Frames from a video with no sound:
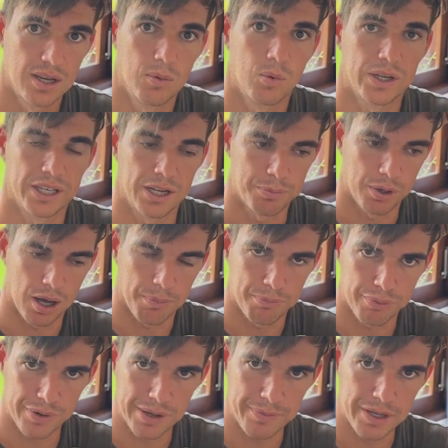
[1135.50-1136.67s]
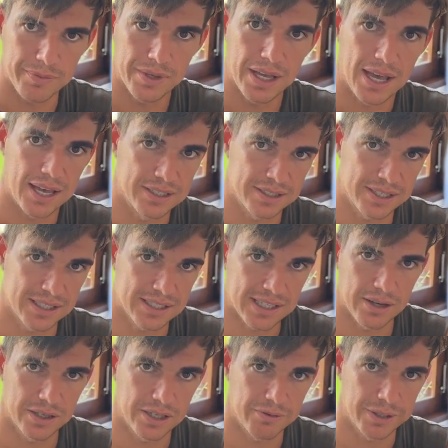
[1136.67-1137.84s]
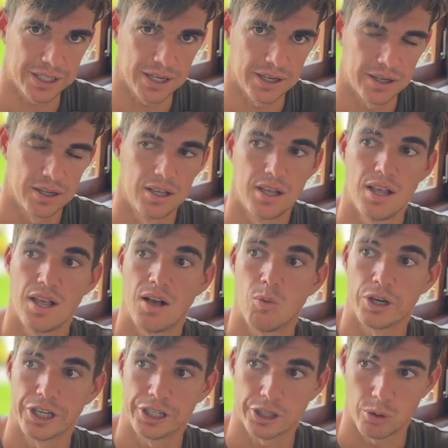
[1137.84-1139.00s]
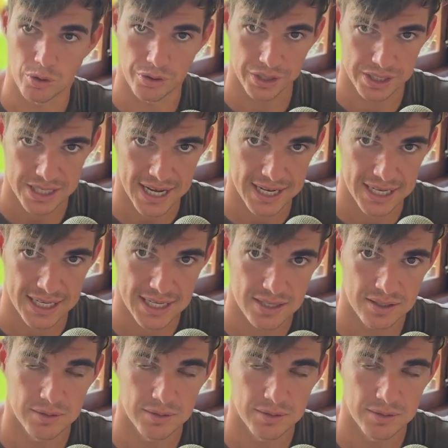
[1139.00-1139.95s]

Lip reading: We're going to put a premium and discount arena. We're going to go on the daily.